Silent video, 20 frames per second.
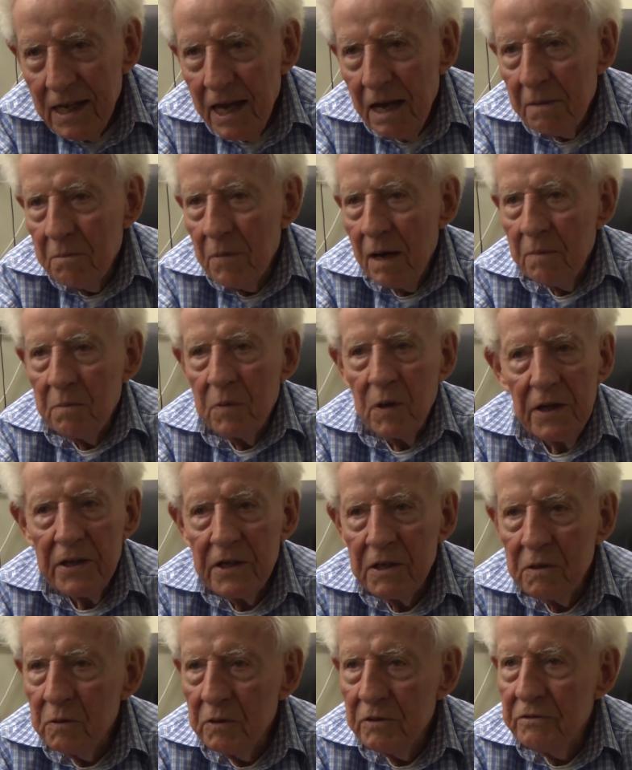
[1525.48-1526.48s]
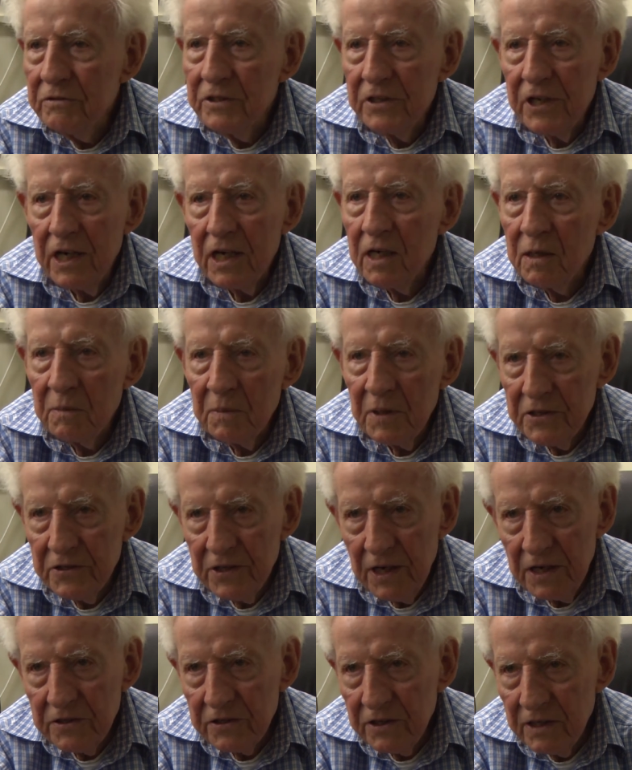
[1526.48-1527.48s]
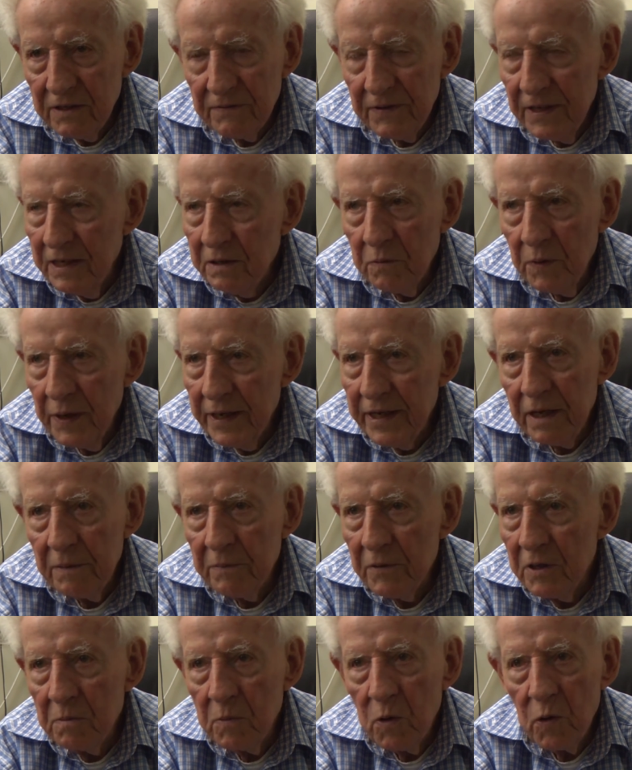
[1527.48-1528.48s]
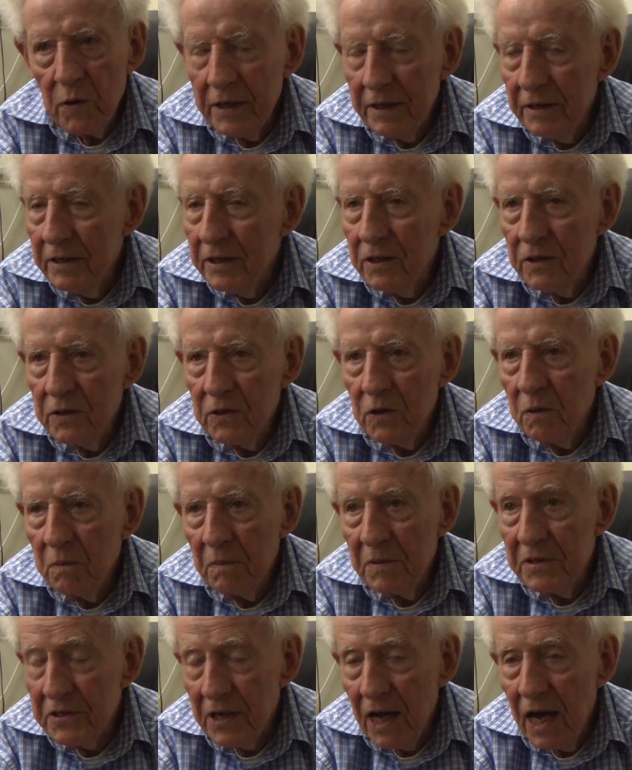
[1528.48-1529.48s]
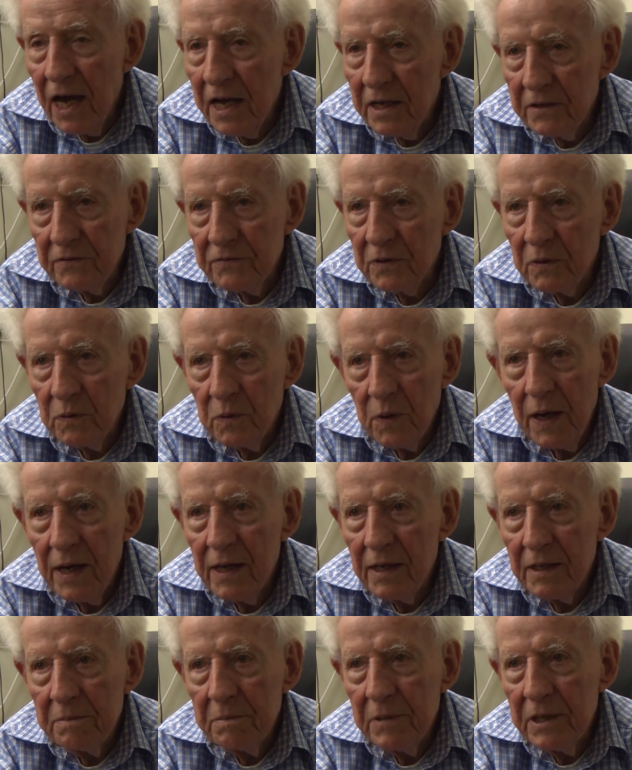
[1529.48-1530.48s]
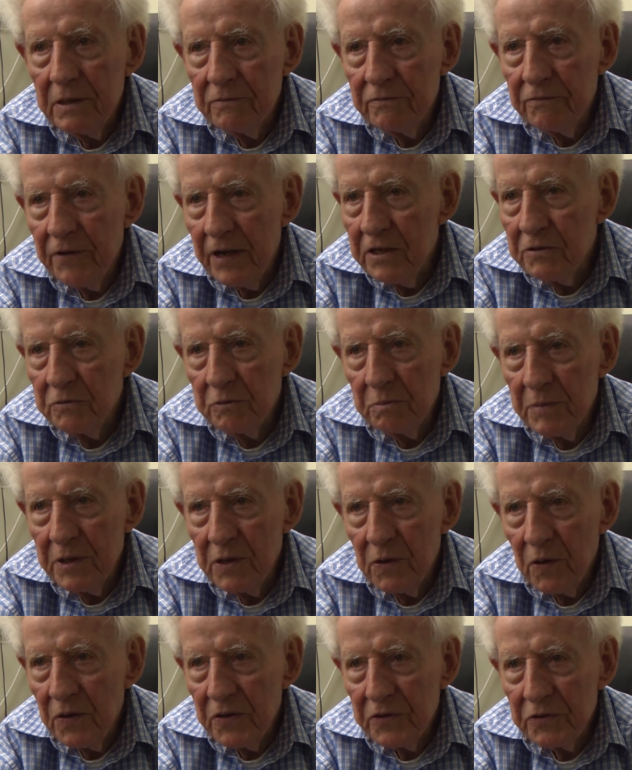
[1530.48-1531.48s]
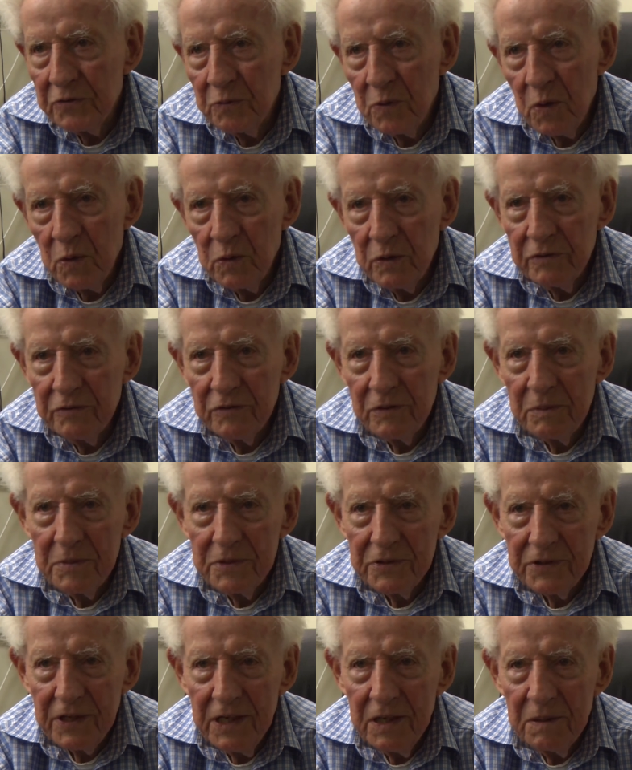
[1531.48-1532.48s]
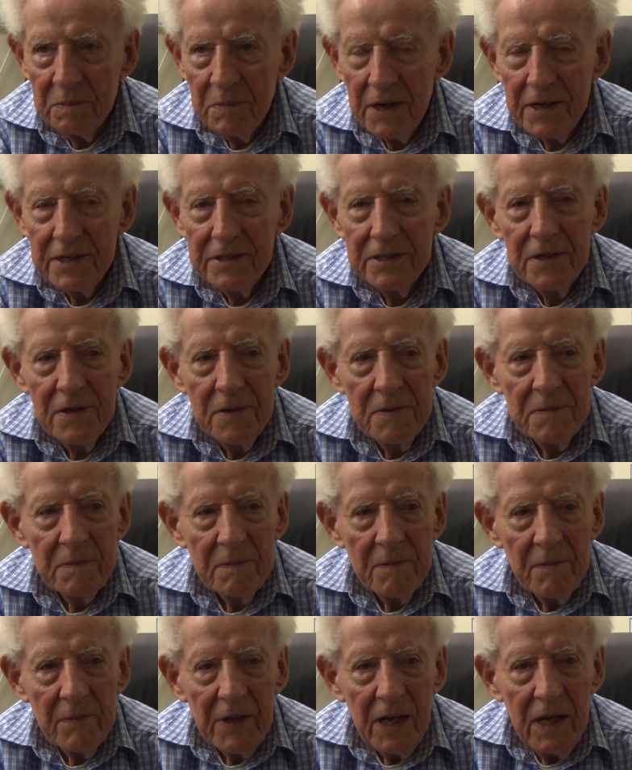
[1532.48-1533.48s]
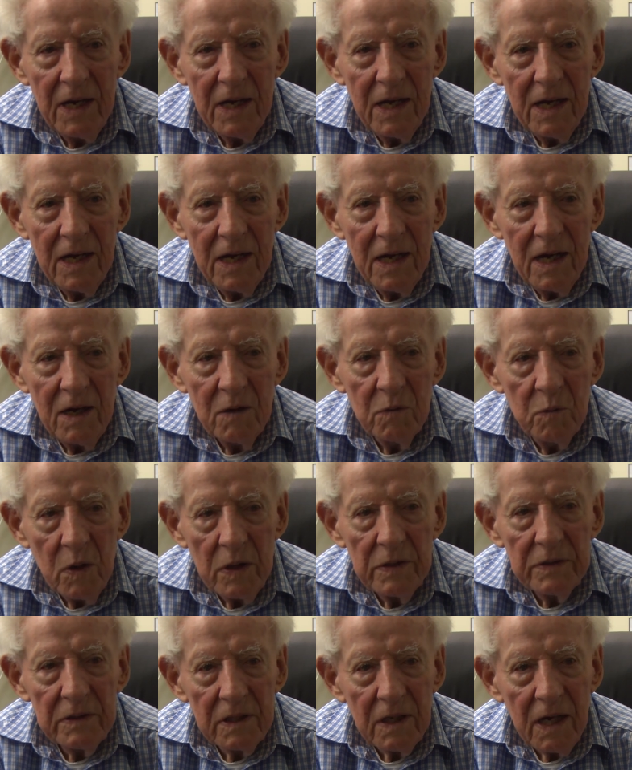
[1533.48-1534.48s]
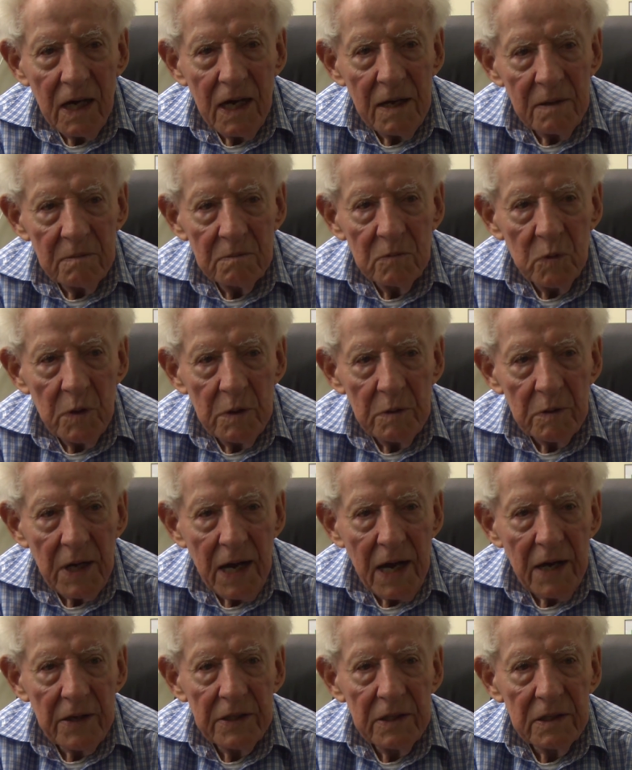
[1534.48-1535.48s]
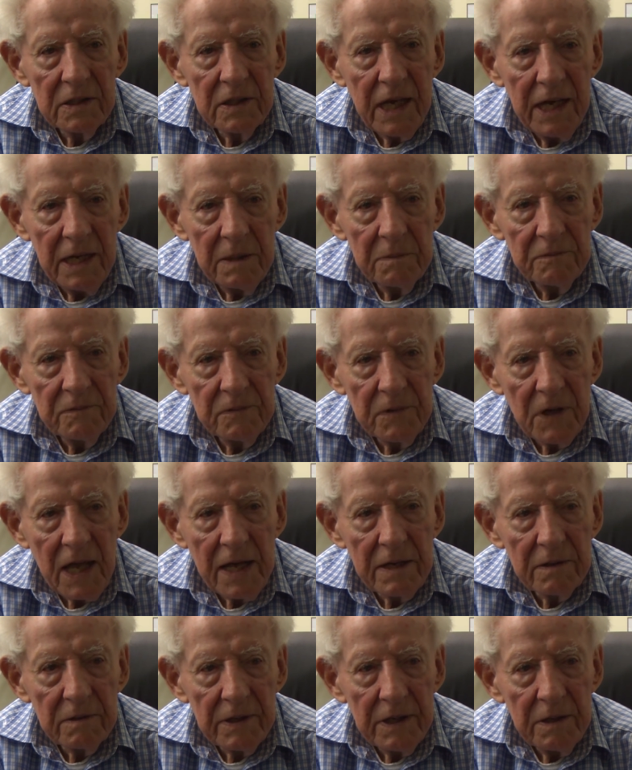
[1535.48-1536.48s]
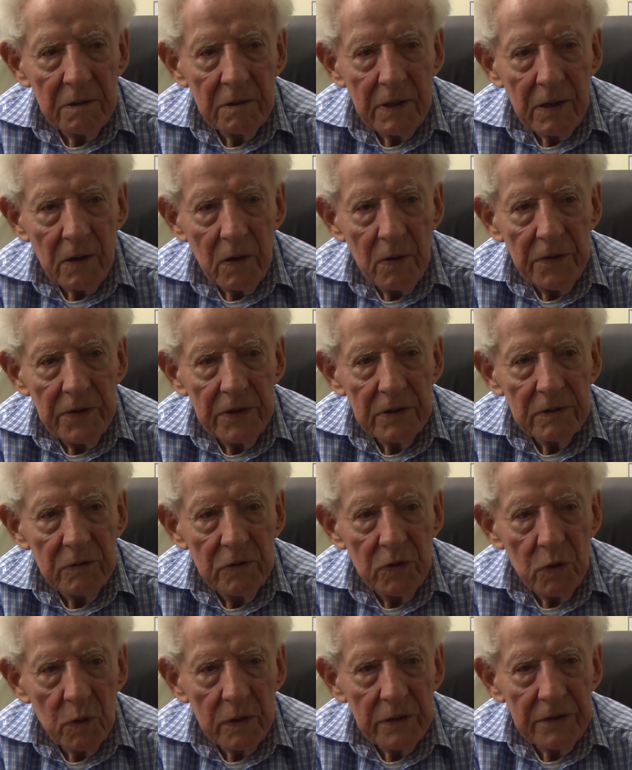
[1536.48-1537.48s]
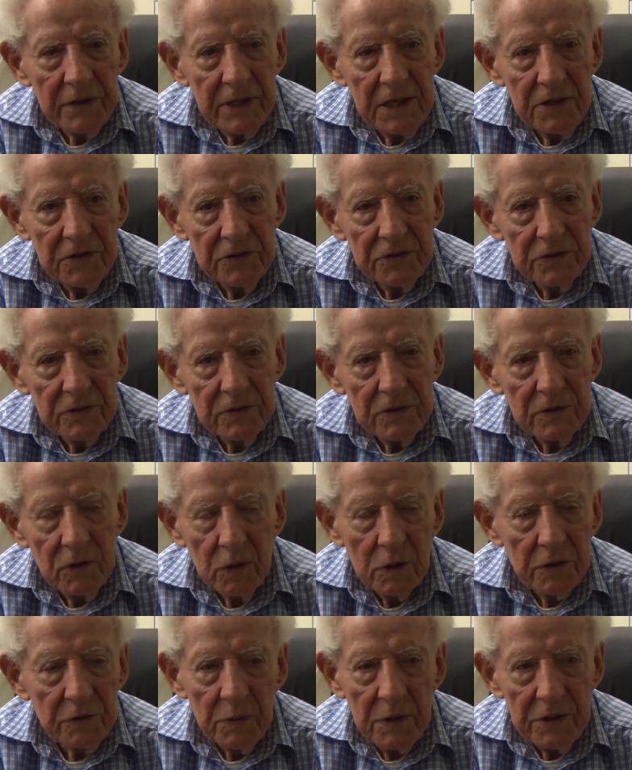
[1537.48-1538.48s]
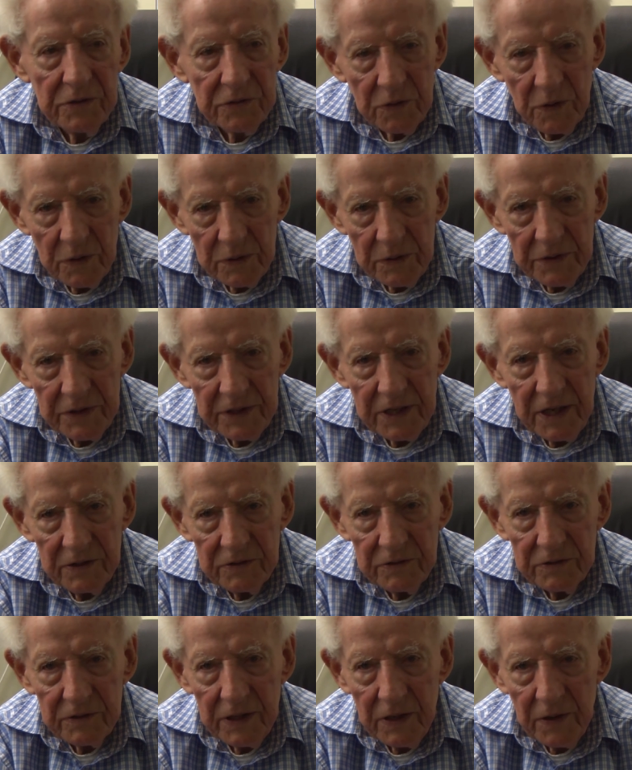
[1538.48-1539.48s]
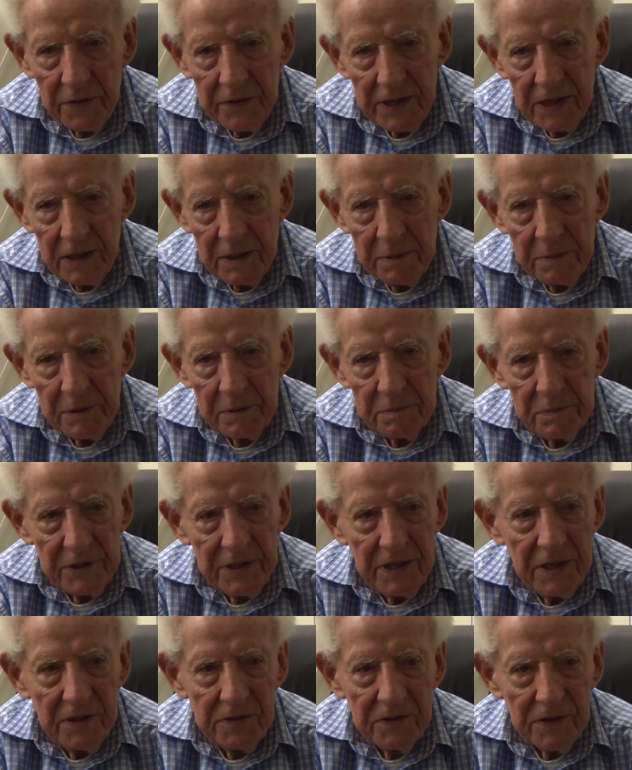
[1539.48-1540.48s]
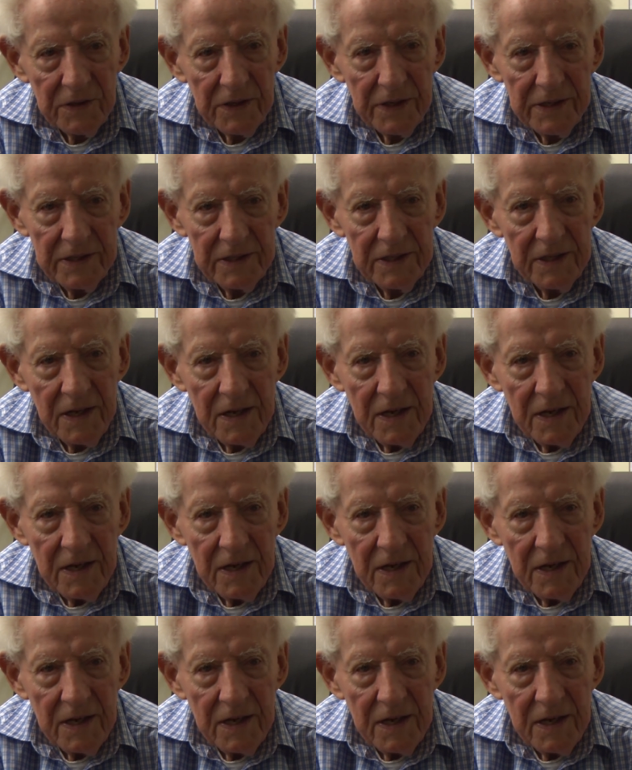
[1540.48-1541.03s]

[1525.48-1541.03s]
And my brother was terribly sensitive. He'd wake up in the morning, he couldn't open his eyes for a while. His face would be all swollen from mosquito bite. One time we were out at Cape Flattery on the northwest corner of the country on the Olympic Peninsula, and